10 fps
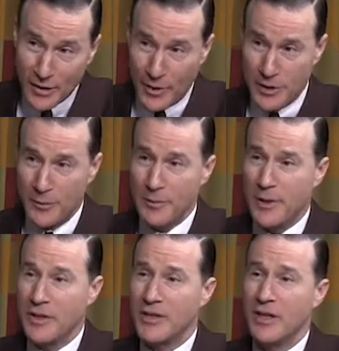a day regimen
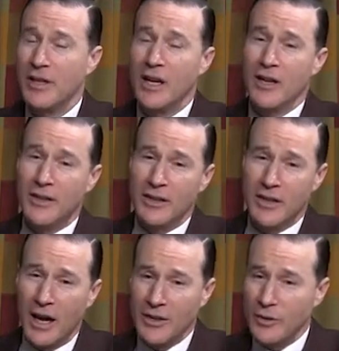because the, the
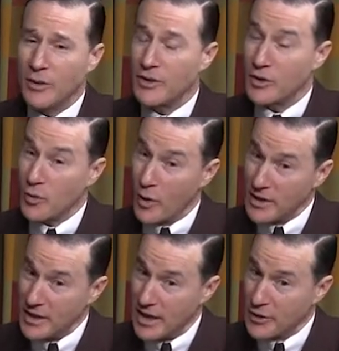non-nuke is a
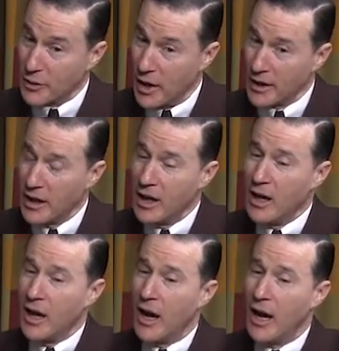twice a day drug.
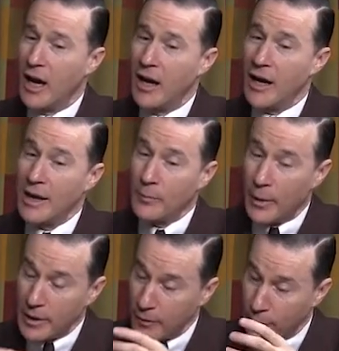Uh, and,
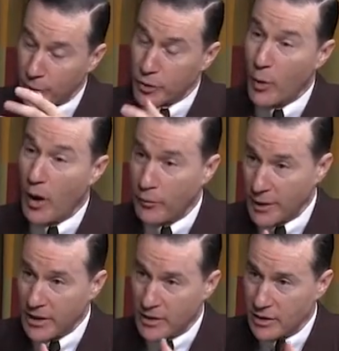but for 12
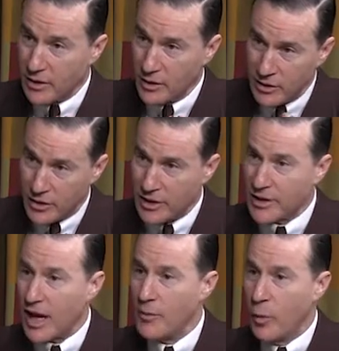weeks in, in
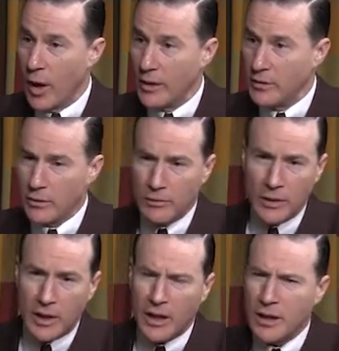genotype 1, they're
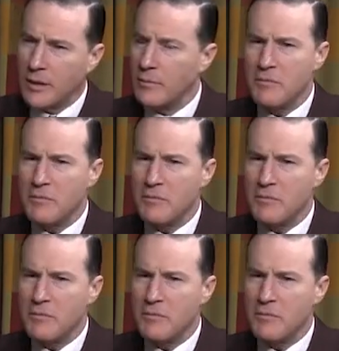looking at a